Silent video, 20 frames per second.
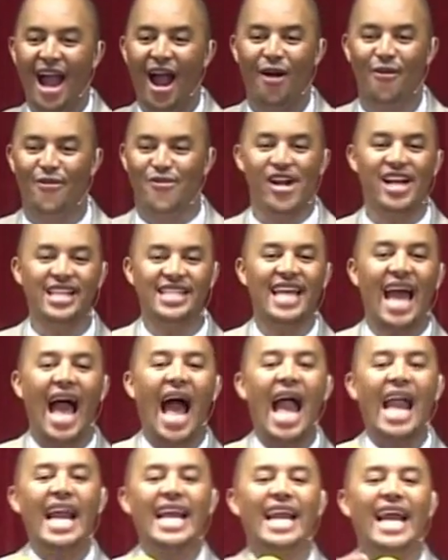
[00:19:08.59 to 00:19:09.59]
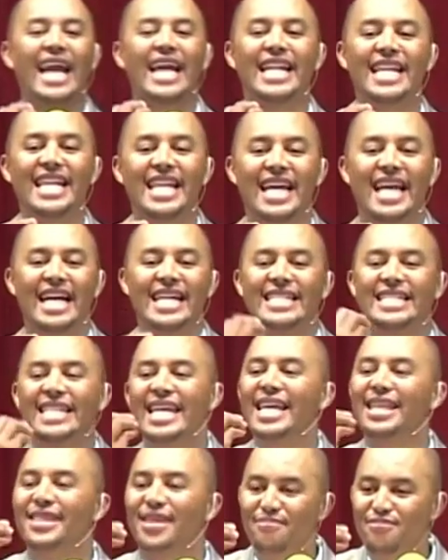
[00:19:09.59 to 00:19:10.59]
Friends, I can
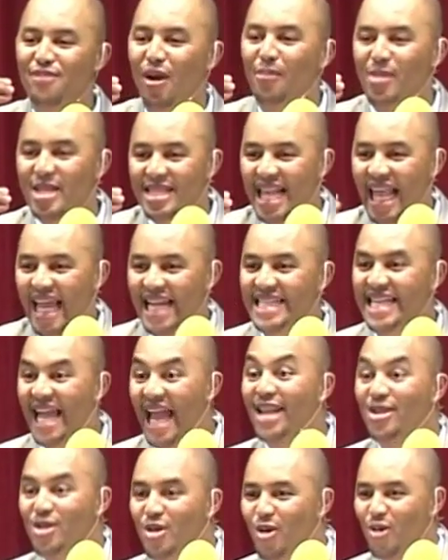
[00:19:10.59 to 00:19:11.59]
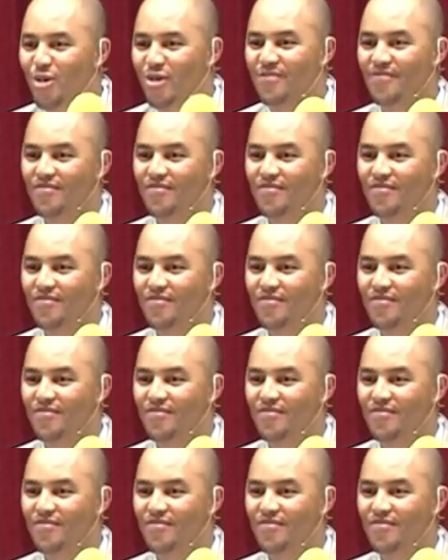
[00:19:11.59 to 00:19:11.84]
see the promised land, can you?